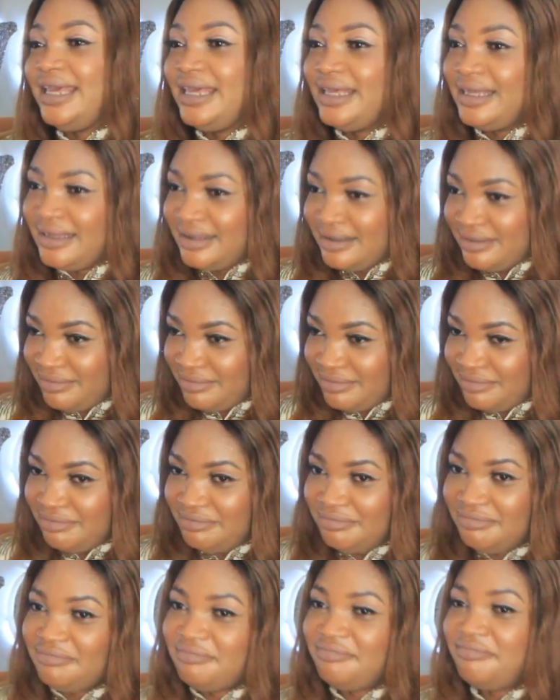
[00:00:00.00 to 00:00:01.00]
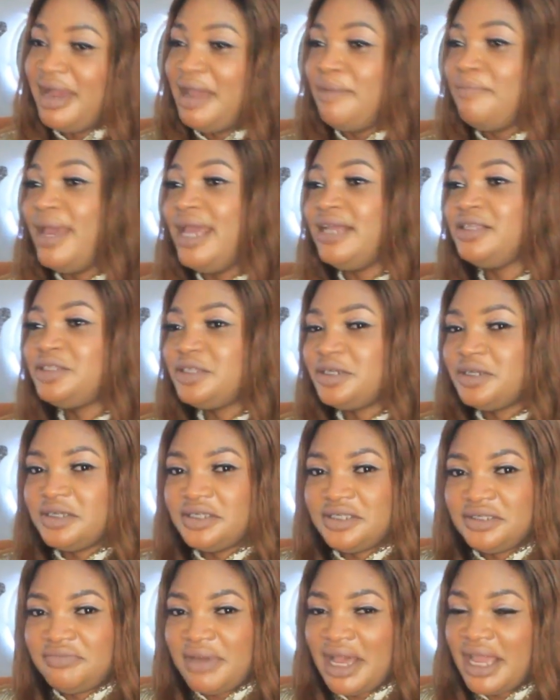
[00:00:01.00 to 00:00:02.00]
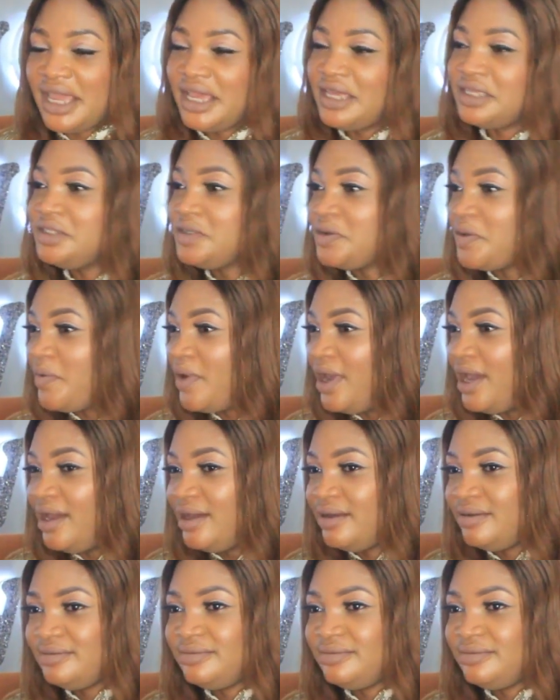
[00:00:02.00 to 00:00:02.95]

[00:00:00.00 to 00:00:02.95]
like my mentors, Market Square,